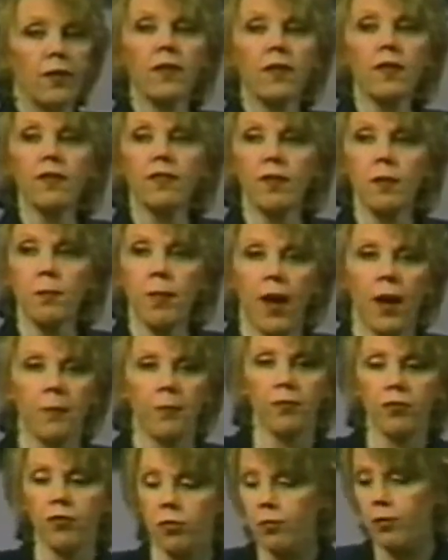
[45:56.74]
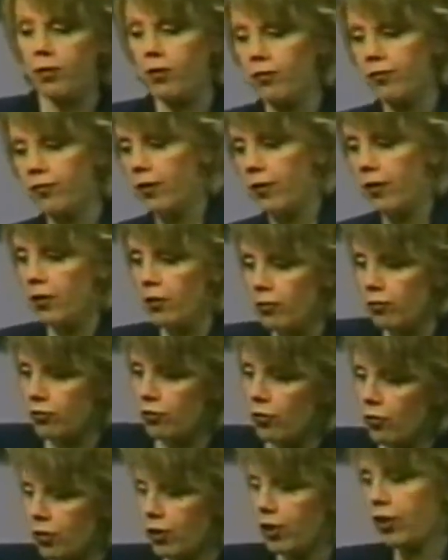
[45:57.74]
And then they see Papa Smurf,
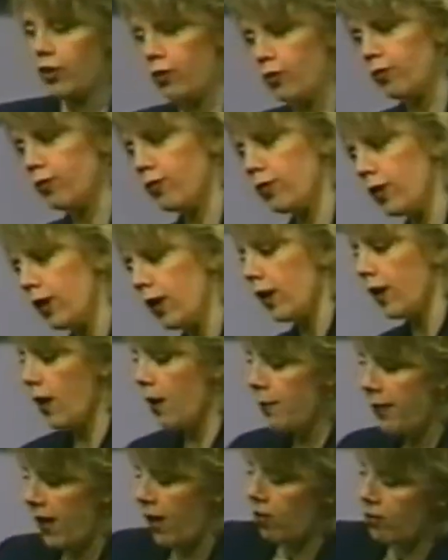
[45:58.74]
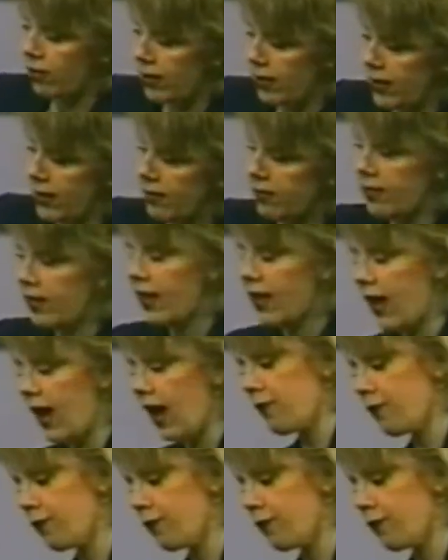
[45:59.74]
who's so cute, come out, and he's in a